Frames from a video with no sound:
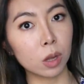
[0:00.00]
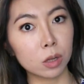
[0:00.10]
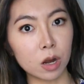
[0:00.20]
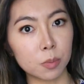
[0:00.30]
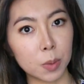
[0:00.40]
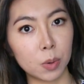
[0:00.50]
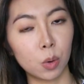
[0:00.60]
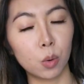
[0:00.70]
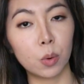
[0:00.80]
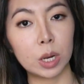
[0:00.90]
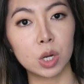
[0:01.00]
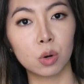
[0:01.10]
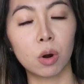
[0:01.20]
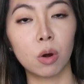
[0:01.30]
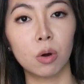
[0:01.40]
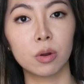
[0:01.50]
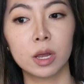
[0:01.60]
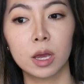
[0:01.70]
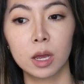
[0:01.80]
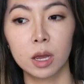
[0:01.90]
a lot of people when you're on
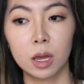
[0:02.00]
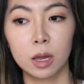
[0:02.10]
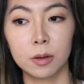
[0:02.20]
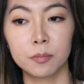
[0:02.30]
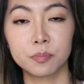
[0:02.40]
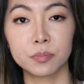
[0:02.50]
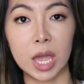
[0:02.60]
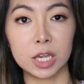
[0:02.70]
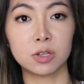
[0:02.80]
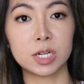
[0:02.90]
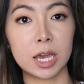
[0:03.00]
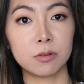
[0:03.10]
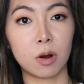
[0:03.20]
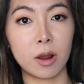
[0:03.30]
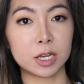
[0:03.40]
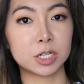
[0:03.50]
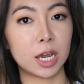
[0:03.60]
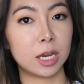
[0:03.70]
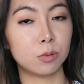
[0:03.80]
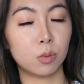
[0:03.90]

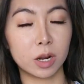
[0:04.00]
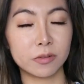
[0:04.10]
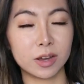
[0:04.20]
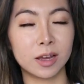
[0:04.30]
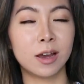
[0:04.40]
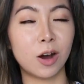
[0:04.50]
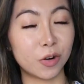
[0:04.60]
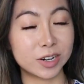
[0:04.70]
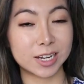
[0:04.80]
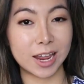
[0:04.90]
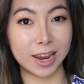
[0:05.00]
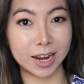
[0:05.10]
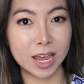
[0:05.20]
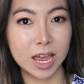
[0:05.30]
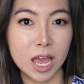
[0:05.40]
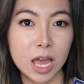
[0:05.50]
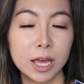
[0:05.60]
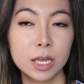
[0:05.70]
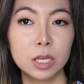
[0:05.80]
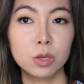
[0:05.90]
Accutane, whatever, Oratane,
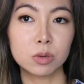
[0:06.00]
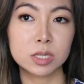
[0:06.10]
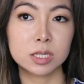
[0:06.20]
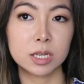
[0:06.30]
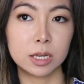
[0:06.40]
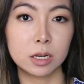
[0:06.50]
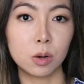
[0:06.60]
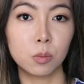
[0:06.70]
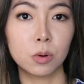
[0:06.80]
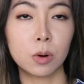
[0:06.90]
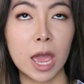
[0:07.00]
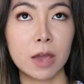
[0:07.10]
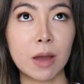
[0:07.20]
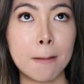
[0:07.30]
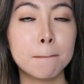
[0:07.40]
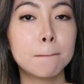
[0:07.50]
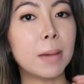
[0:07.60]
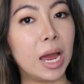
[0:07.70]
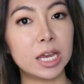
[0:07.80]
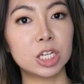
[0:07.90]
your skin will have a
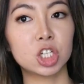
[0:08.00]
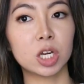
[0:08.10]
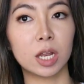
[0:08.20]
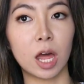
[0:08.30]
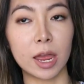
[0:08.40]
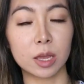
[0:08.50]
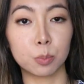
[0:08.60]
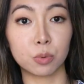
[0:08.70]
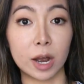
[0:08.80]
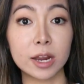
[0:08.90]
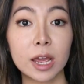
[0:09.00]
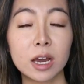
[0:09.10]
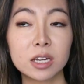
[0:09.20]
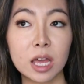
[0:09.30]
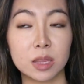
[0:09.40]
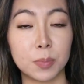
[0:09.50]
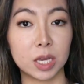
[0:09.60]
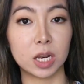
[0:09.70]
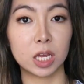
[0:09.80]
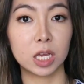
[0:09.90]
major like breakout at the
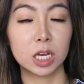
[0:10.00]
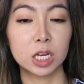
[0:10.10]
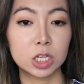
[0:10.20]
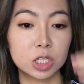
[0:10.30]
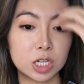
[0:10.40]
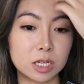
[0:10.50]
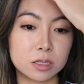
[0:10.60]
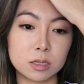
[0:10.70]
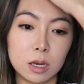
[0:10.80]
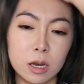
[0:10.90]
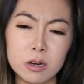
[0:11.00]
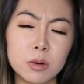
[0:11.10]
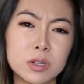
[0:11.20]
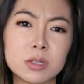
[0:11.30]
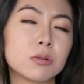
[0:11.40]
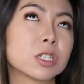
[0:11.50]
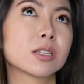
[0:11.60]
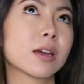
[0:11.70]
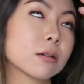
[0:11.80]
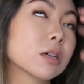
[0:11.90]
beginning. Just, I don't know what it's called, it's just
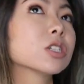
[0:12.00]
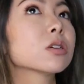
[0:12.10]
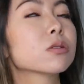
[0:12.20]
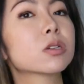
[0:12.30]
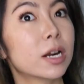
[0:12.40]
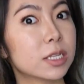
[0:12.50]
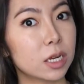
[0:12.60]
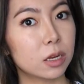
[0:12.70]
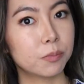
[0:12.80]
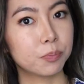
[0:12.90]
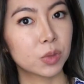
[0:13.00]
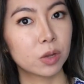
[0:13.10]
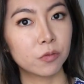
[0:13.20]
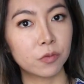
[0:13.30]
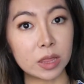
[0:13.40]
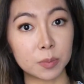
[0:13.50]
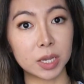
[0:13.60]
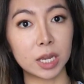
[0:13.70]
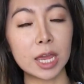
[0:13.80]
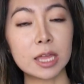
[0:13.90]
like, it just goes crazy at the
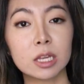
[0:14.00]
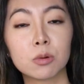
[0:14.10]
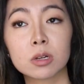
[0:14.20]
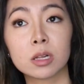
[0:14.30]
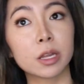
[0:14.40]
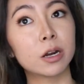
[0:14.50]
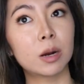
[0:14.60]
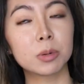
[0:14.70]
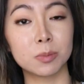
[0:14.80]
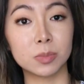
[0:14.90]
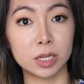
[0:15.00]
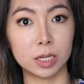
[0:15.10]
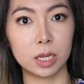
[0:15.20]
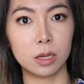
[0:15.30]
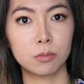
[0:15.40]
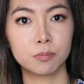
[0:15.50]
beginning and then it'll clear up completely,